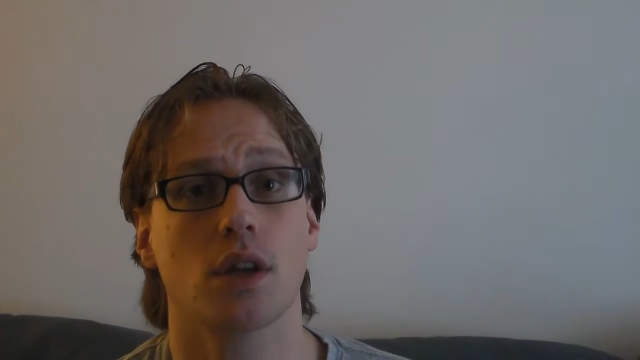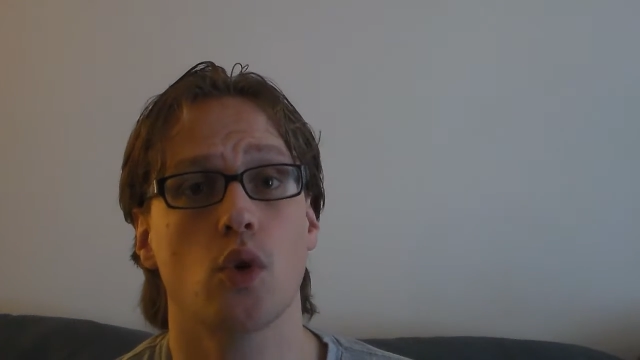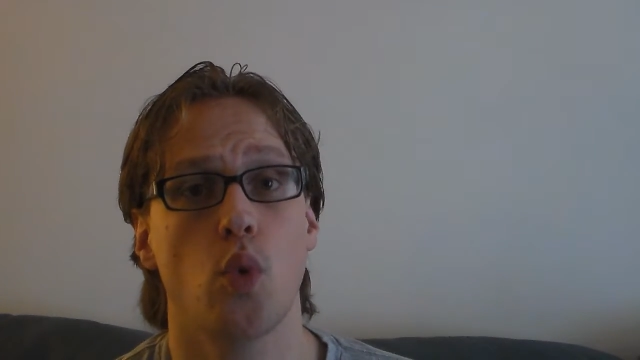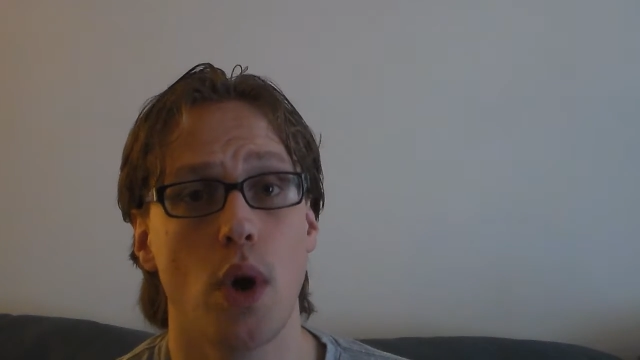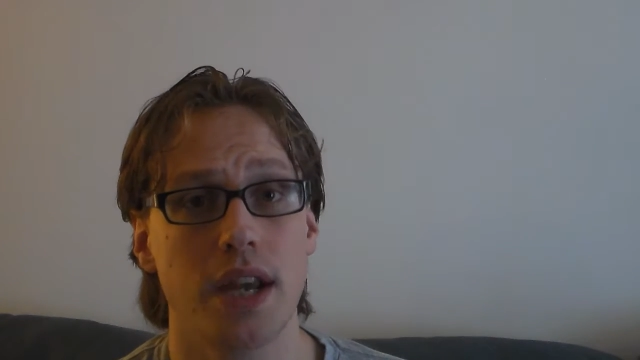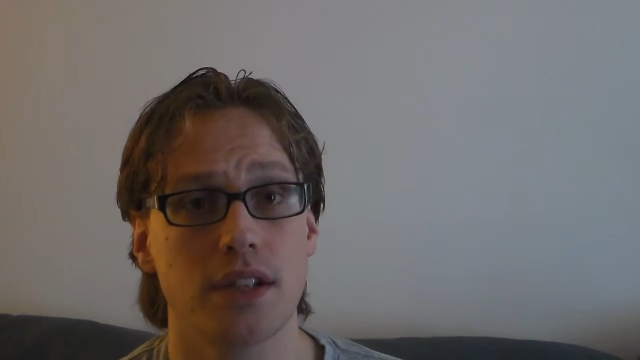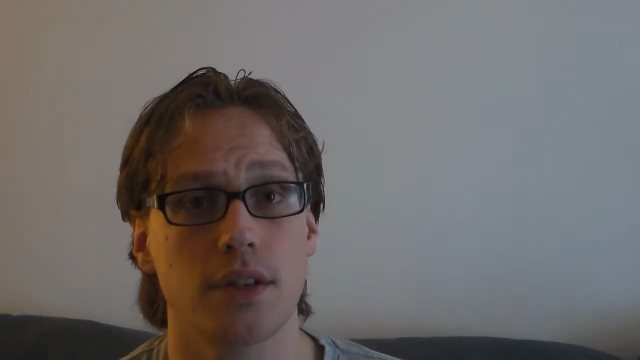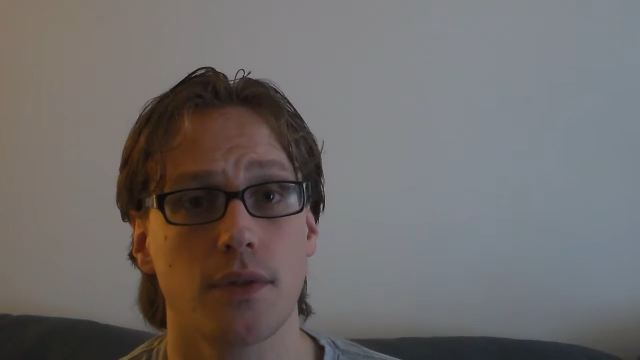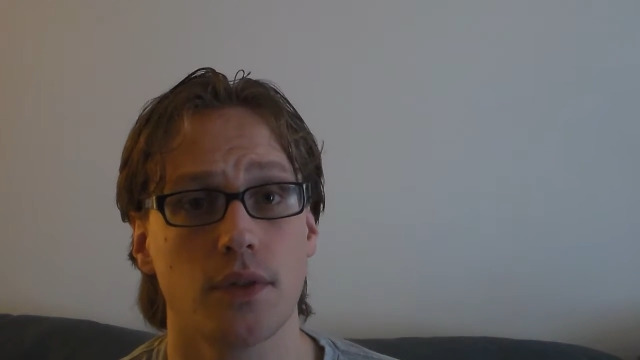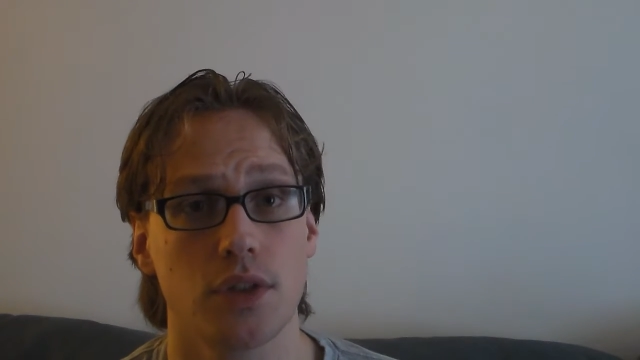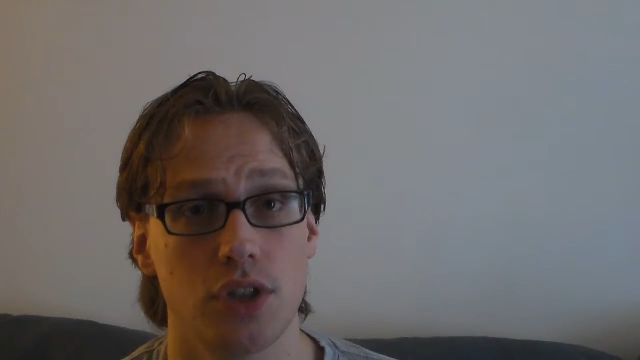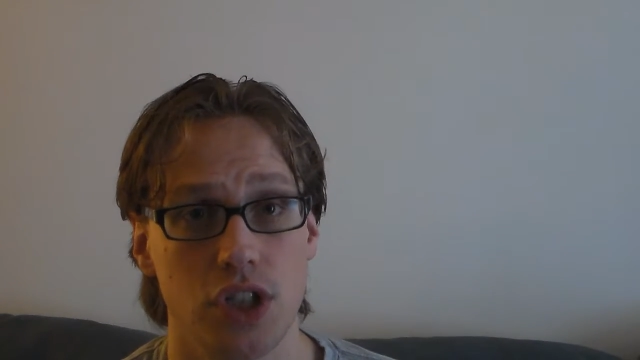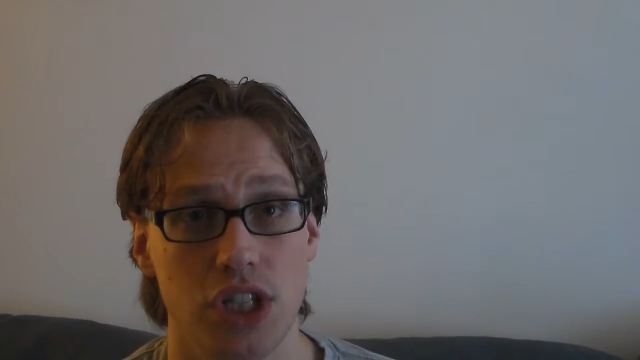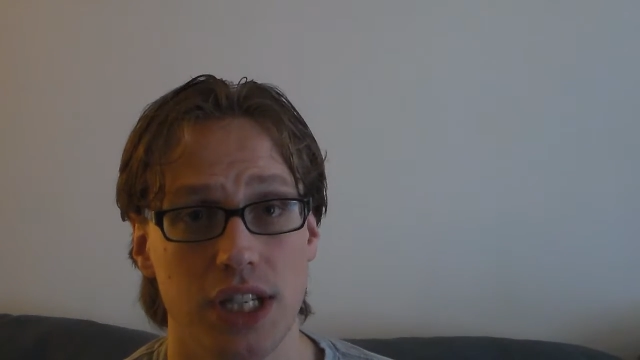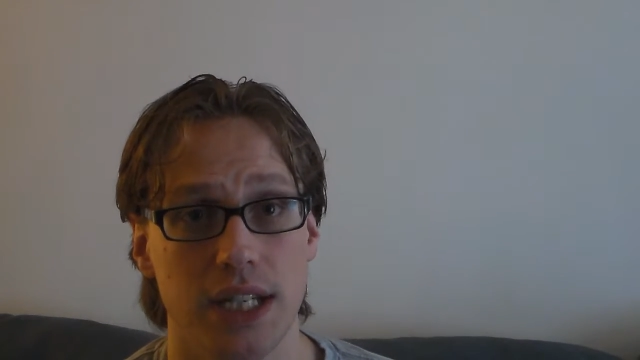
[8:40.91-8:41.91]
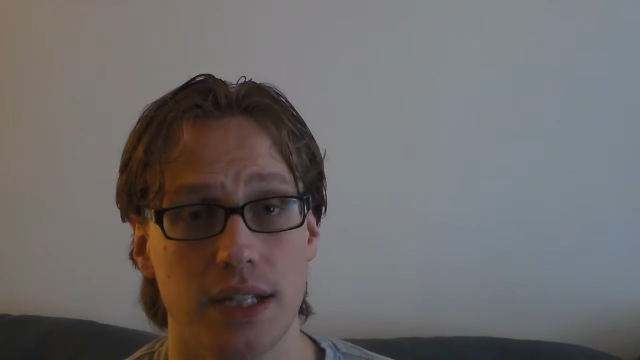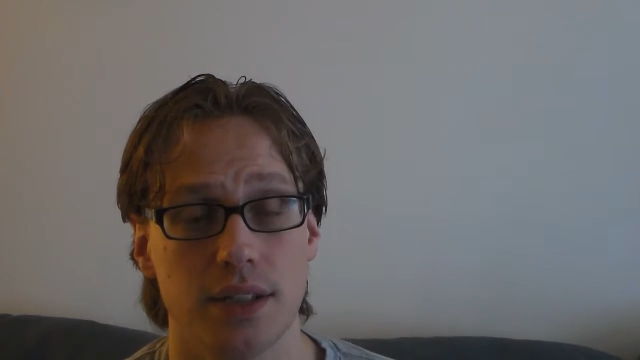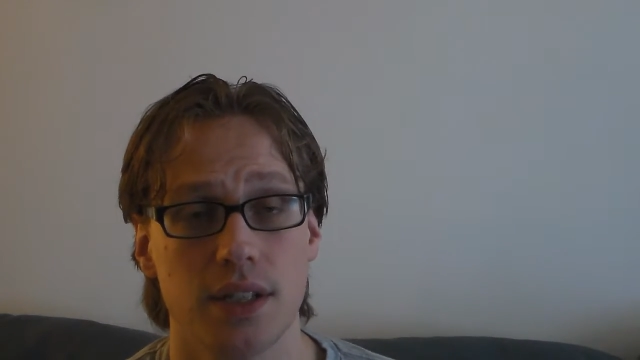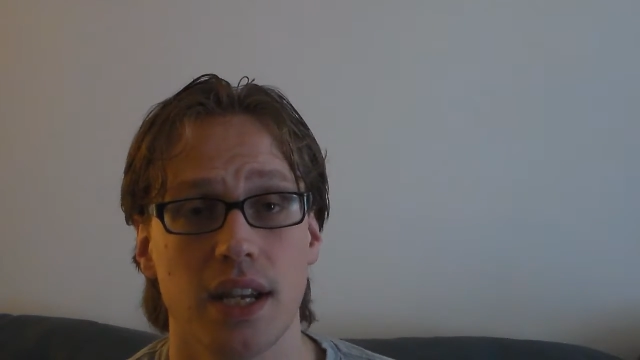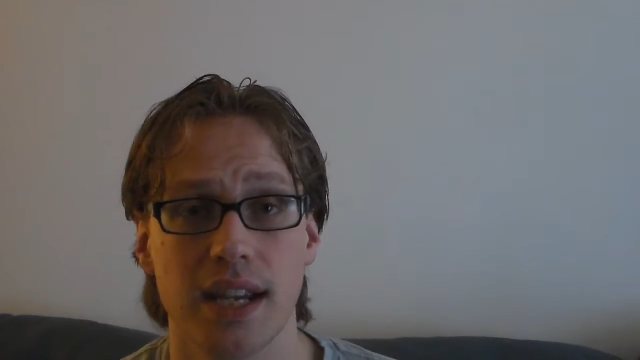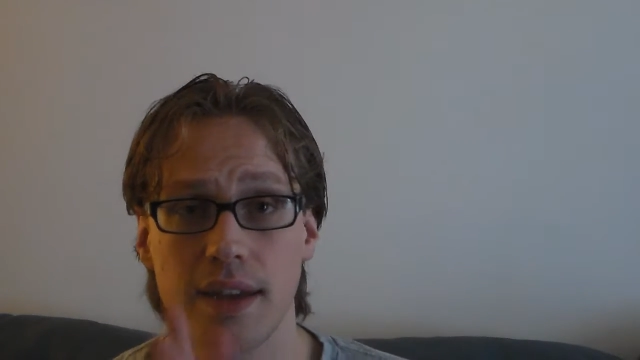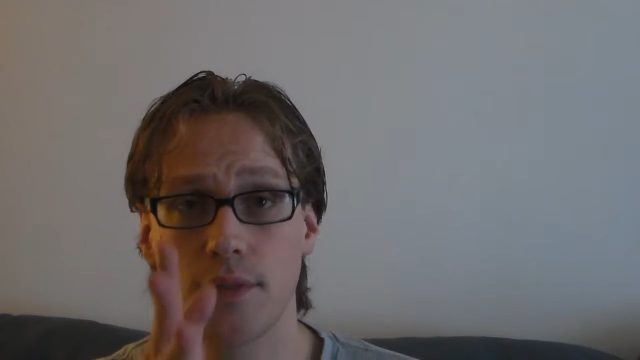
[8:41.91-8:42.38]
The Quest for
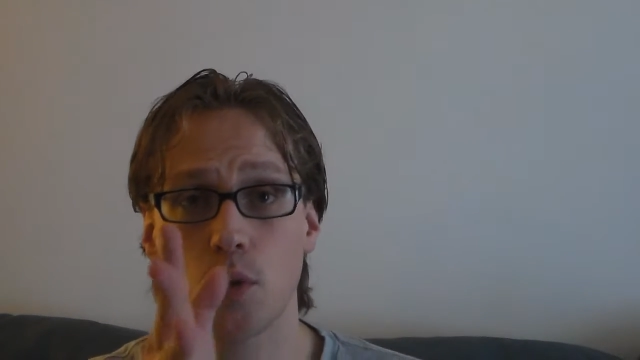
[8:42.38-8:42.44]
Cheese.